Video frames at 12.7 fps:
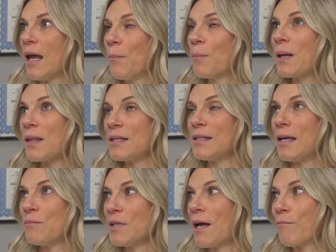But at the
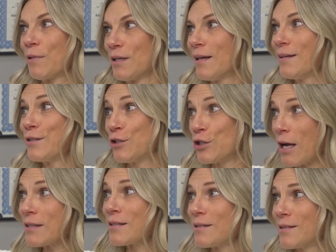same time, like,
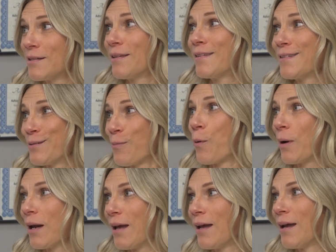just this
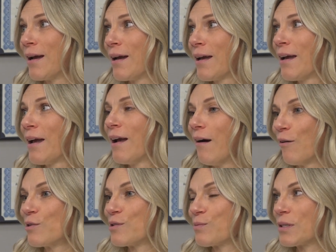morning,
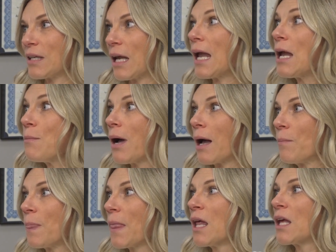Otis was like, hey,
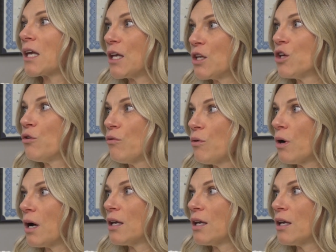Mom, can you